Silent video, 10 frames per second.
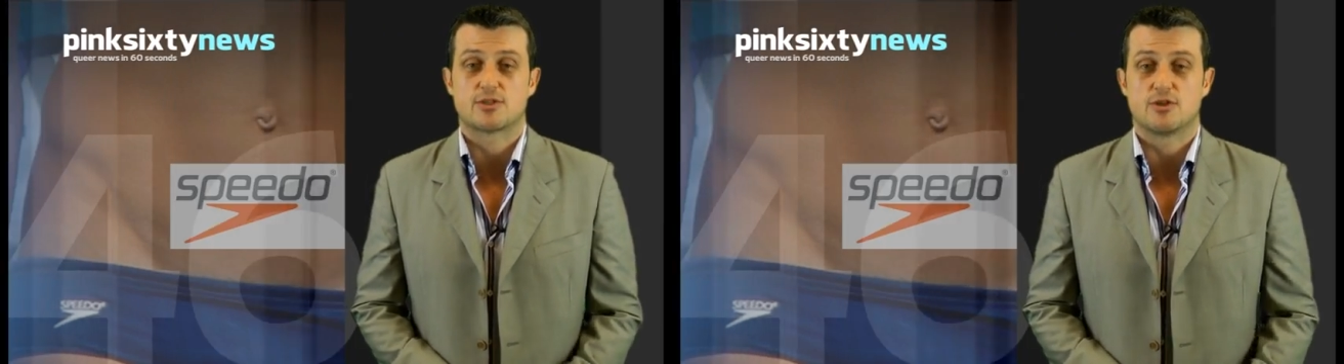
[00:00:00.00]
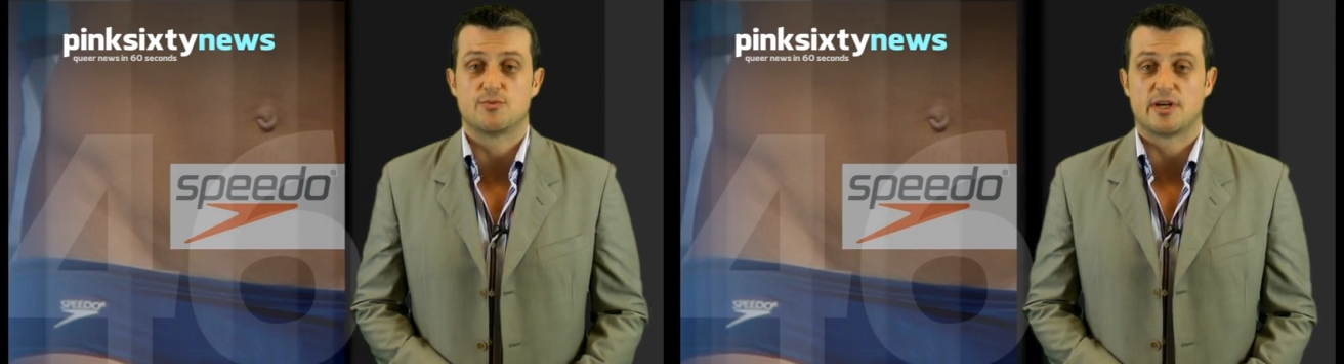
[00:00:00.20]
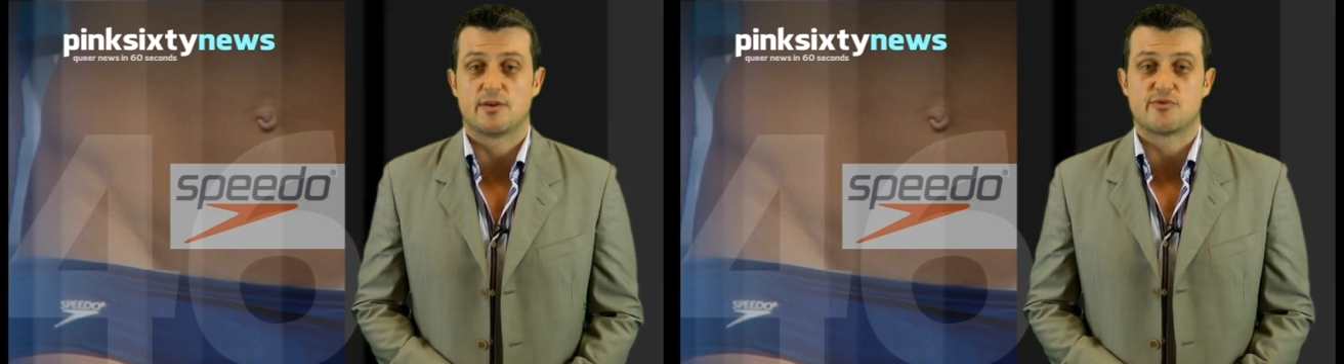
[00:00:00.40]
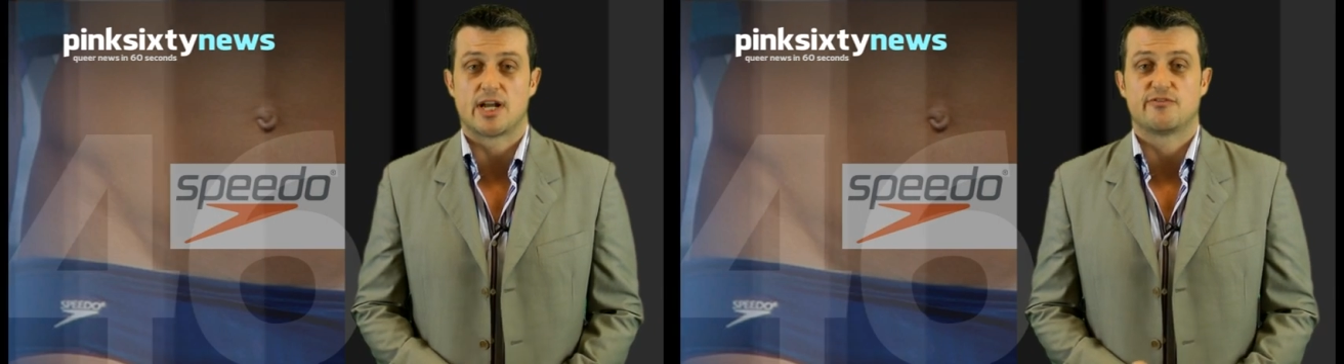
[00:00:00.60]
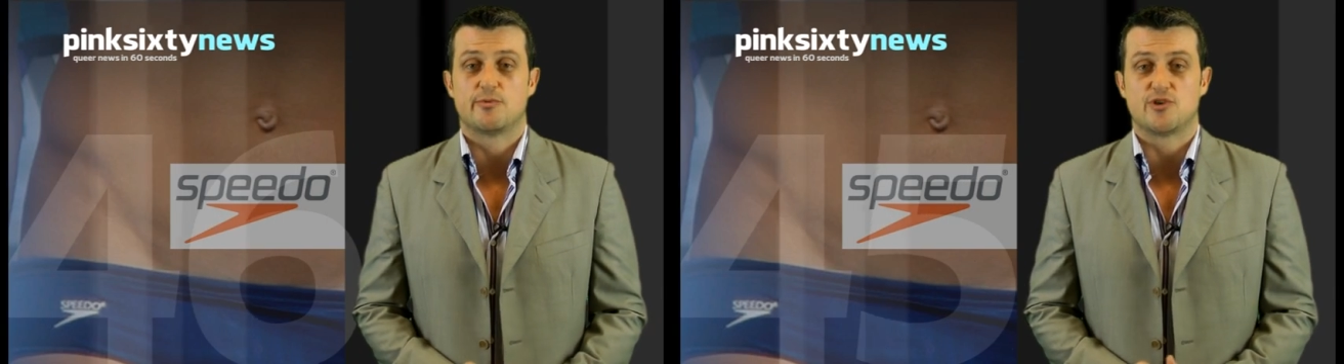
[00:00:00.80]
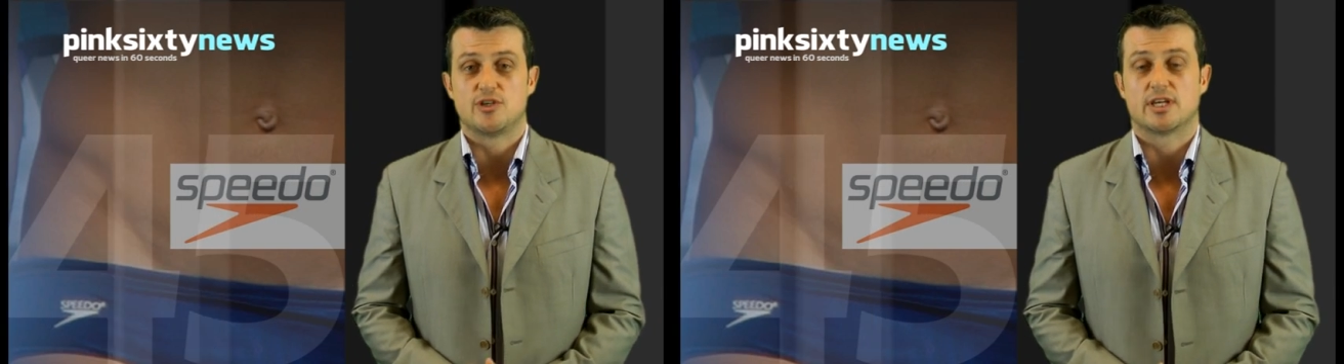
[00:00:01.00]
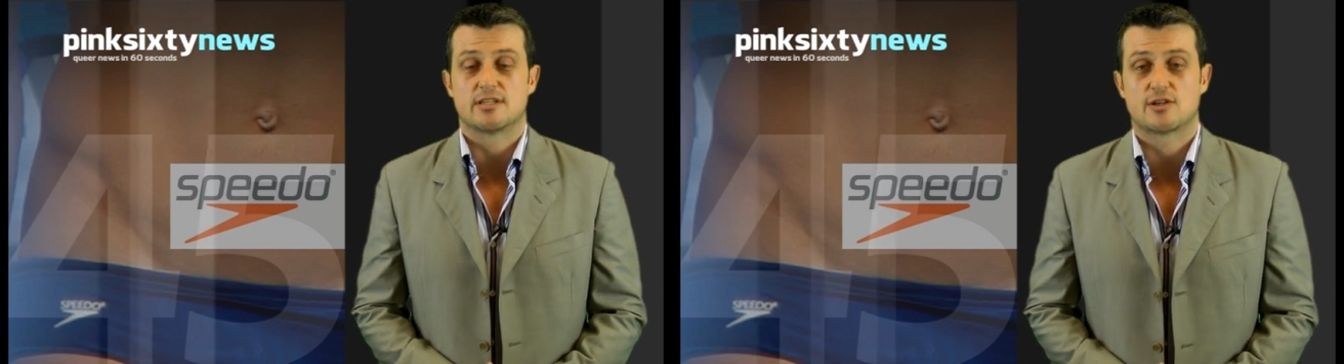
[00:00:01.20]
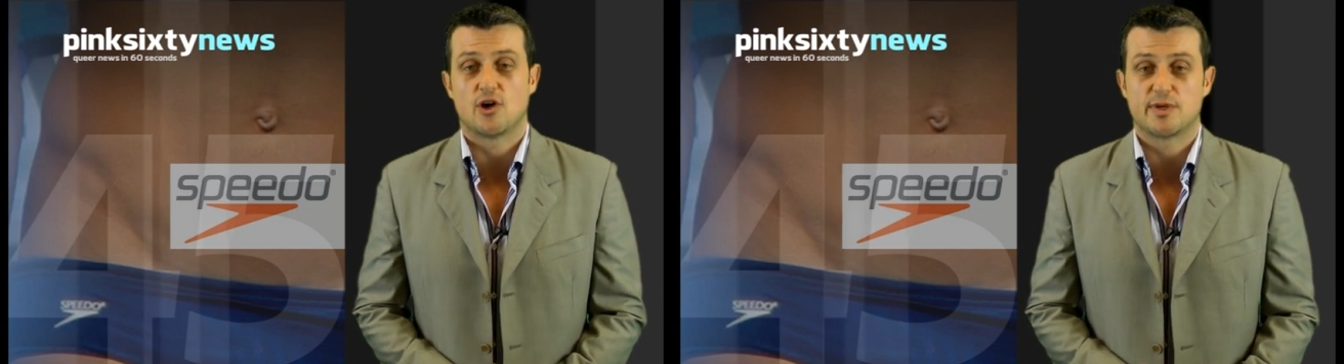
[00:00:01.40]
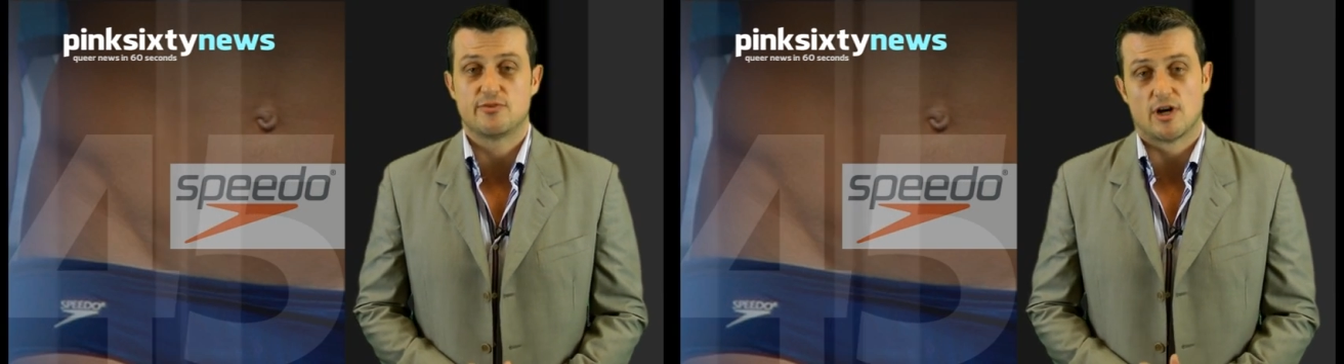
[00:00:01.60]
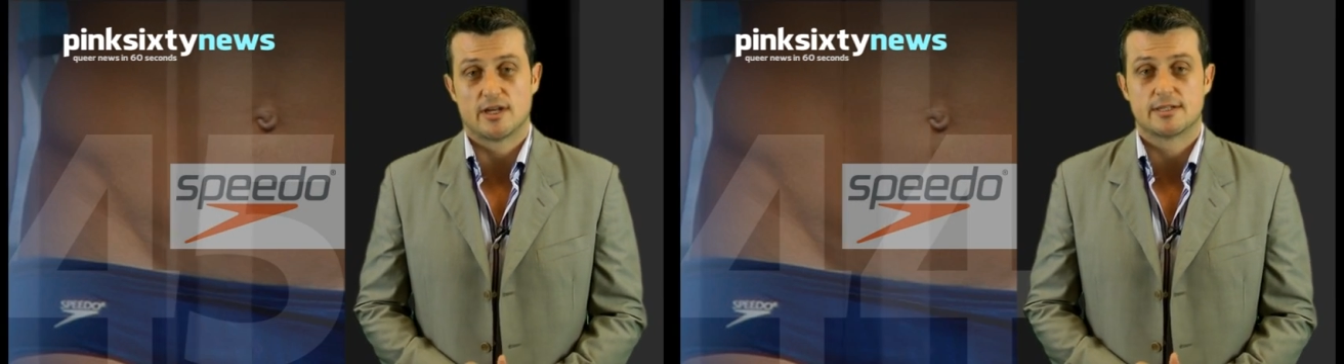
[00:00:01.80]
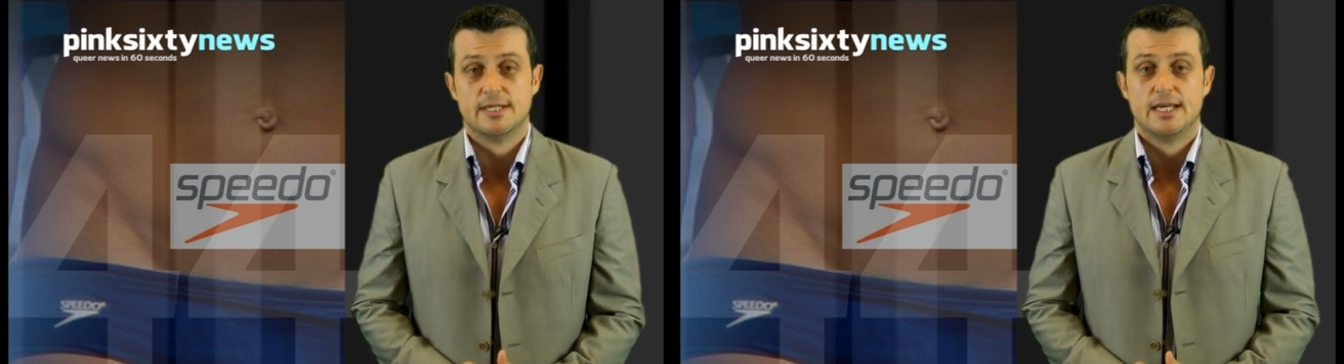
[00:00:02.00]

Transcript: sued by the brand for breaching its copyright.